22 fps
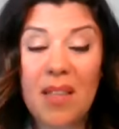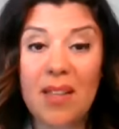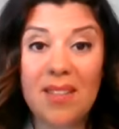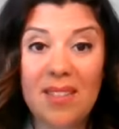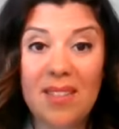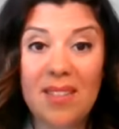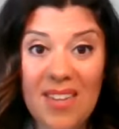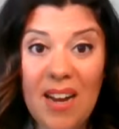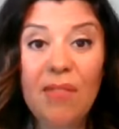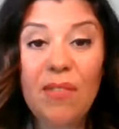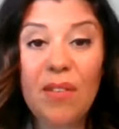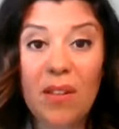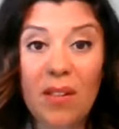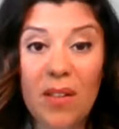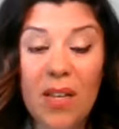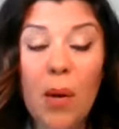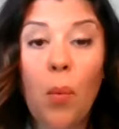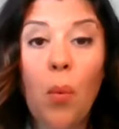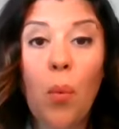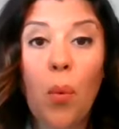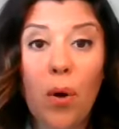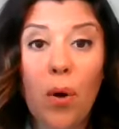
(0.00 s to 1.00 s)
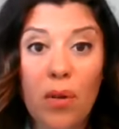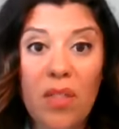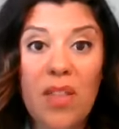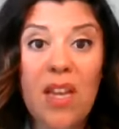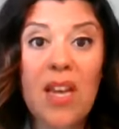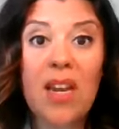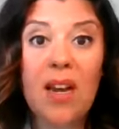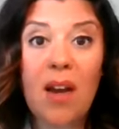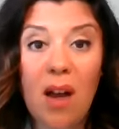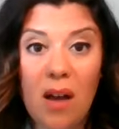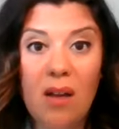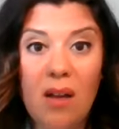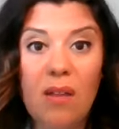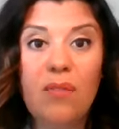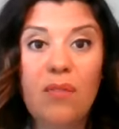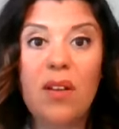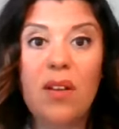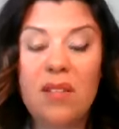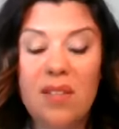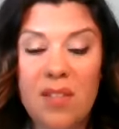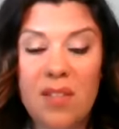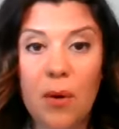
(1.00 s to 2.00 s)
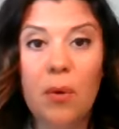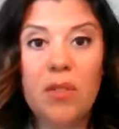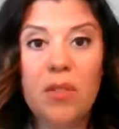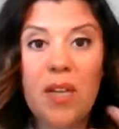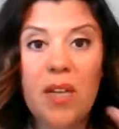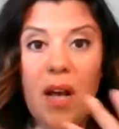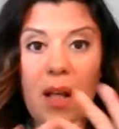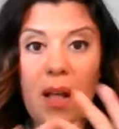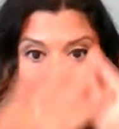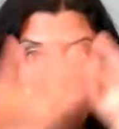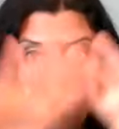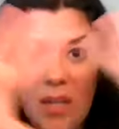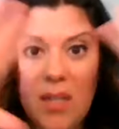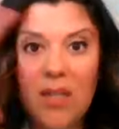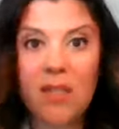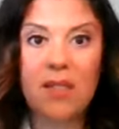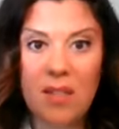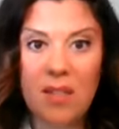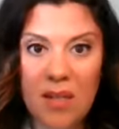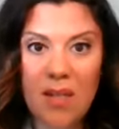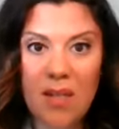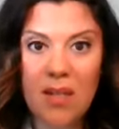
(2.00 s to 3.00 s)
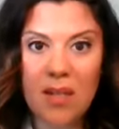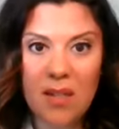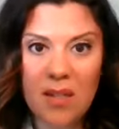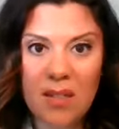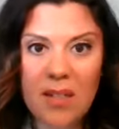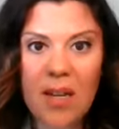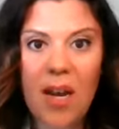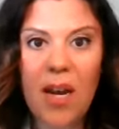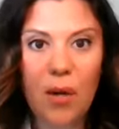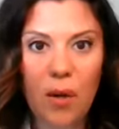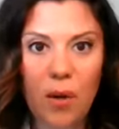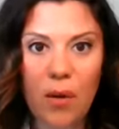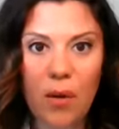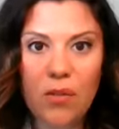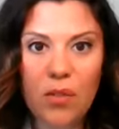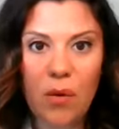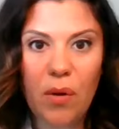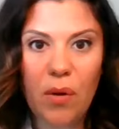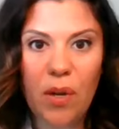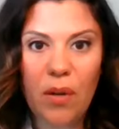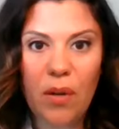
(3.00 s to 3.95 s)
that's definitely worthy of a zero tolerance title, don't